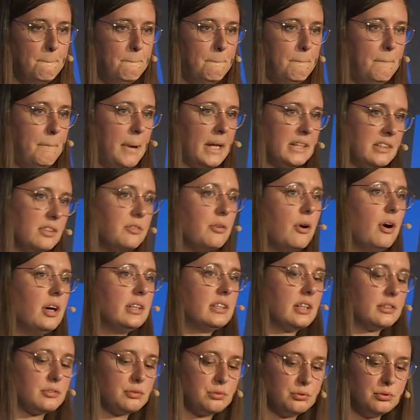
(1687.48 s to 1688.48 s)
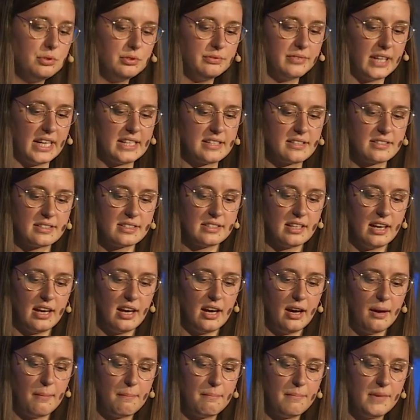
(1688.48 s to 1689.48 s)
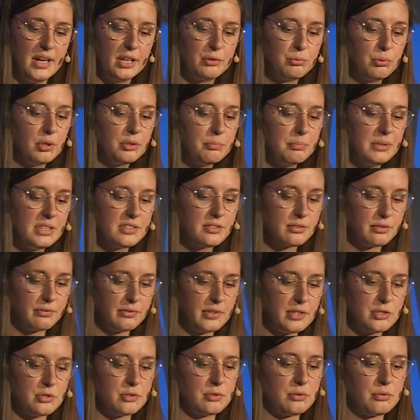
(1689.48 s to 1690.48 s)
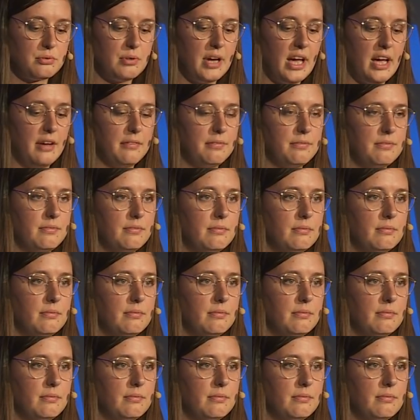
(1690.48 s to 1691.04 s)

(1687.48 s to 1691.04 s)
But in order to do that, um, it would be sufficient to have